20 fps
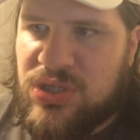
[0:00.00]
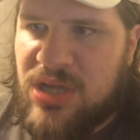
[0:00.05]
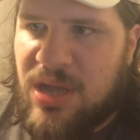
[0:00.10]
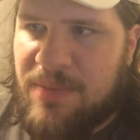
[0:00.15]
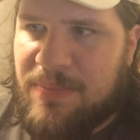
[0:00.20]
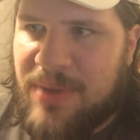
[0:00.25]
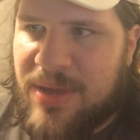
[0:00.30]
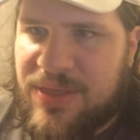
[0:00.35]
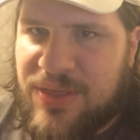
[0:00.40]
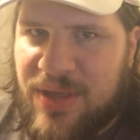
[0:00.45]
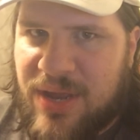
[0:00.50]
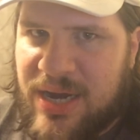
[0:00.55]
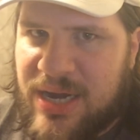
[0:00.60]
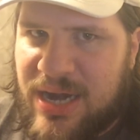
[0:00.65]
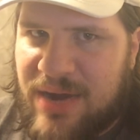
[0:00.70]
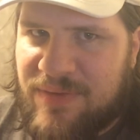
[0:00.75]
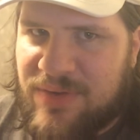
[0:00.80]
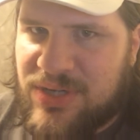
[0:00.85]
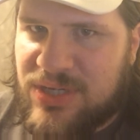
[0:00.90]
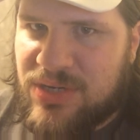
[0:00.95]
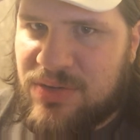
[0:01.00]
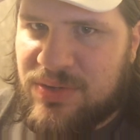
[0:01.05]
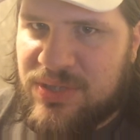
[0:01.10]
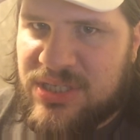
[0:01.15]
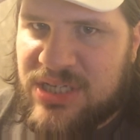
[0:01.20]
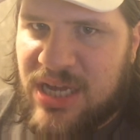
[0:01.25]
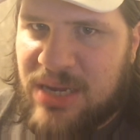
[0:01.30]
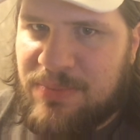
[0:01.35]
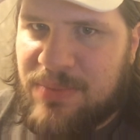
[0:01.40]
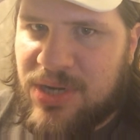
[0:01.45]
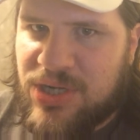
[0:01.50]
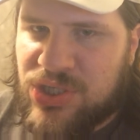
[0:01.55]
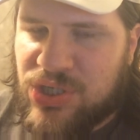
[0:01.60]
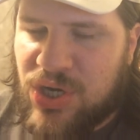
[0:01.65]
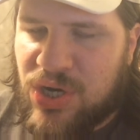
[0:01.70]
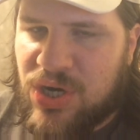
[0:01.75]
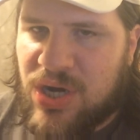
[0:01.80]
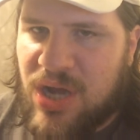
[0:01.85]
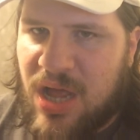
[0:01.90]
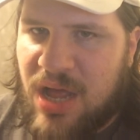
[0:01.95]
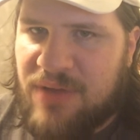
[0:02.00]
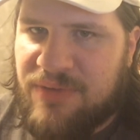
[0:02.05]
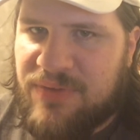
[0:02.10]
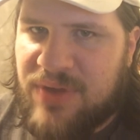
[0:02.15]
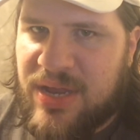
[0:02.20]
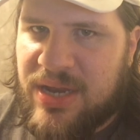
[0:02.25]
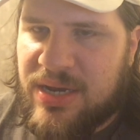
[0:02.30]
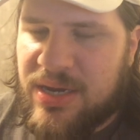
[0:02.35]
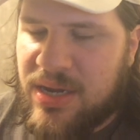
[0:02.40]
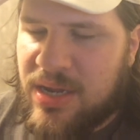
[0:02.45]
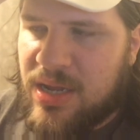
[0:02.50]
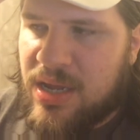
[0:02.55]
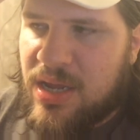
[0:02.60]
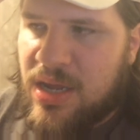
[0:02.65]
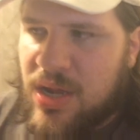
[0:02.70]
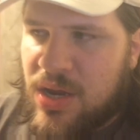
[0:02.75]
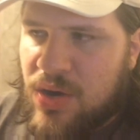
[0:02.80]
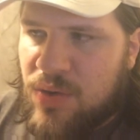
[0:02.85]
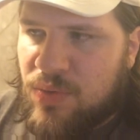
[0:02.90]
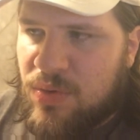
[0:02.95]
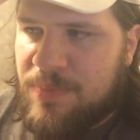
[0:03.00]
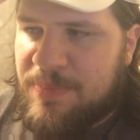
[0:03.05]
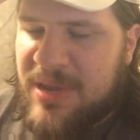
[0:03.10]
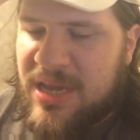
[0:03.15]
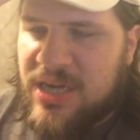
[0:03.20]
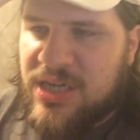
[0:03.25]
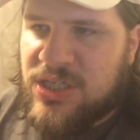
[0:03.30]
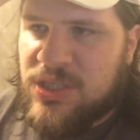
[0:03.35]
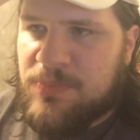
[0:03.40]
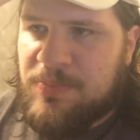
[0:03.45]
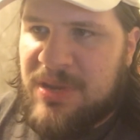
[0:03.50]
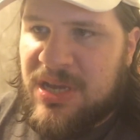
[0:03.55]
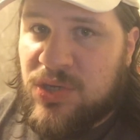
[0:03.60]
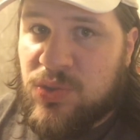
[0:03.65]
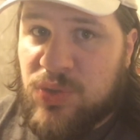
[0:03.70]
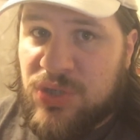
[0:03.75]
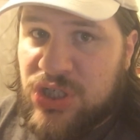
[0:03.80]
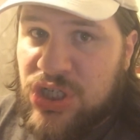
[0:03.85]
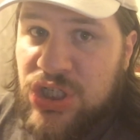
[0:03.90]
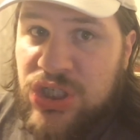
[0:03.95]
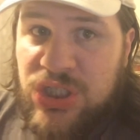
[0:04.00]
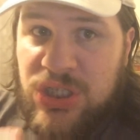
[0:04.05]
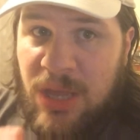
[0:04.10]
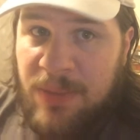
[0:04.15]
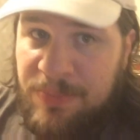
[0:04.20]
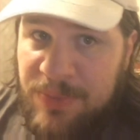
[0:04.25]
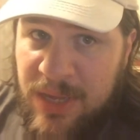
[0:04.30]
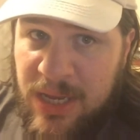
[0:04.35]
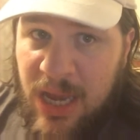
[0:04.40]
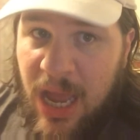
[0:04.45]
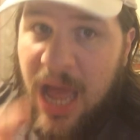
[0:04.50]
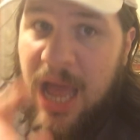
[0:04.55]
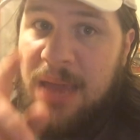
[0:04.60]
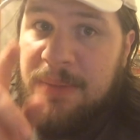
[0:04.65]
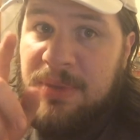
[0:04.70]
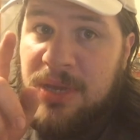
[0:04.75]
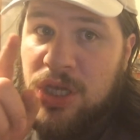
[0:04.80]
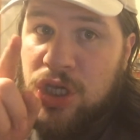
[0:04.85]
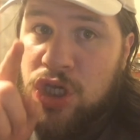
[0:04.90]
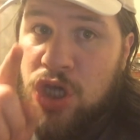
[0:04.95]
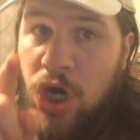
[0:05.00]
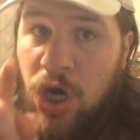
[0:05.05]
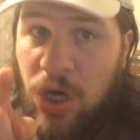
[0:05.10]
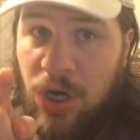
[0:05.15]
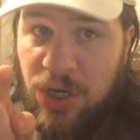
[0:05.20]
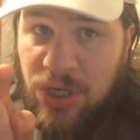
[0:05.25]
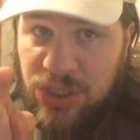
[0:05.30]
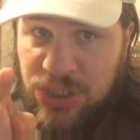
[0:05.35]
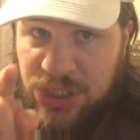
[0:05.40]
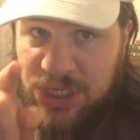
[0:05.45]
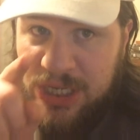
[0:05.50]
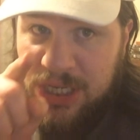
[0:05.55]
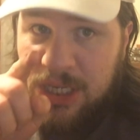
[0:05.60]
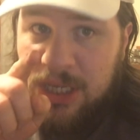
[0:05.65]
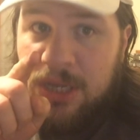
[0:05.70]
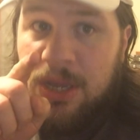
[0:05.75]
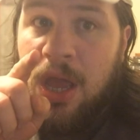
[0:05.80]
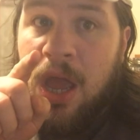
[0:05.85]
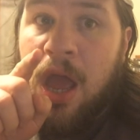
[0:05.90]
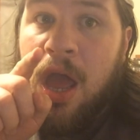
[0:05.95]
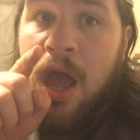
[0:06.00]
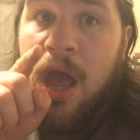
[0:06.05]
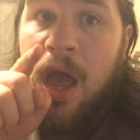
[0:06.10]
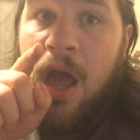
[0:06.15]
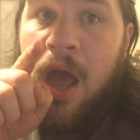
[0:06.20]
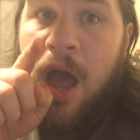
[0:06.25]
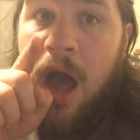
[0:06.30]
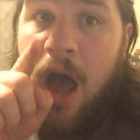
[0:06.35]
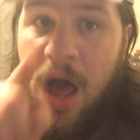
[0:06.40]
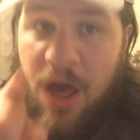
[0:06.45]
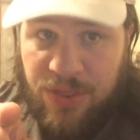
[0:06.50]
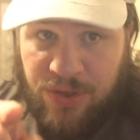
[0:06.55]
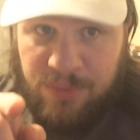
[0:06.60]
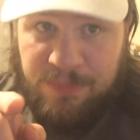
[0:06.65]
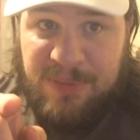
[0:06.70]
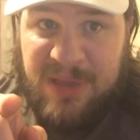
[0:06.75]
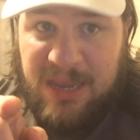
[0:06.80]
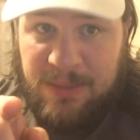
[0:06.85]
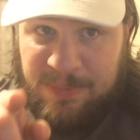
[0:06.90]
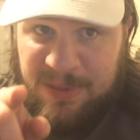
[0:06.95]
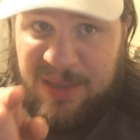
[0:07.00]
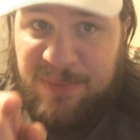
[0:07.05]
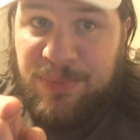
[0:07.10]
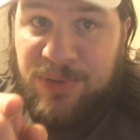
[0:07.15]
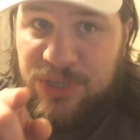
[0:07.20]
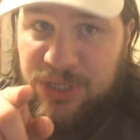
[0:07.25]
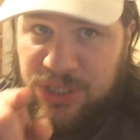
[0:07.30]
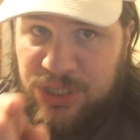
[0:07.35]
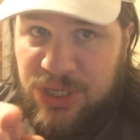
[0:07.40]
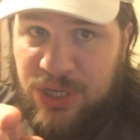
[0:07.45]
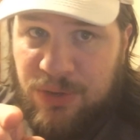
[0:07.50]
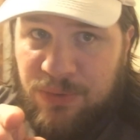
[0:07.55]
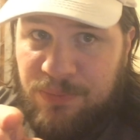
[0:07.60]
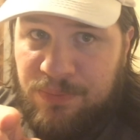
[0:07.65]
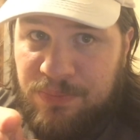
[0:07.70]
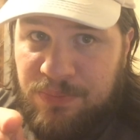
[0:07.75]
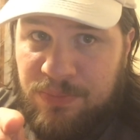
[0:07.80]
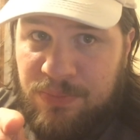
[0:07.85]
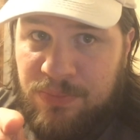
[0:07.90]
something I thought I'd never do and take my shirt off and repeat a speech, which is something I'm encouraging other big people to do.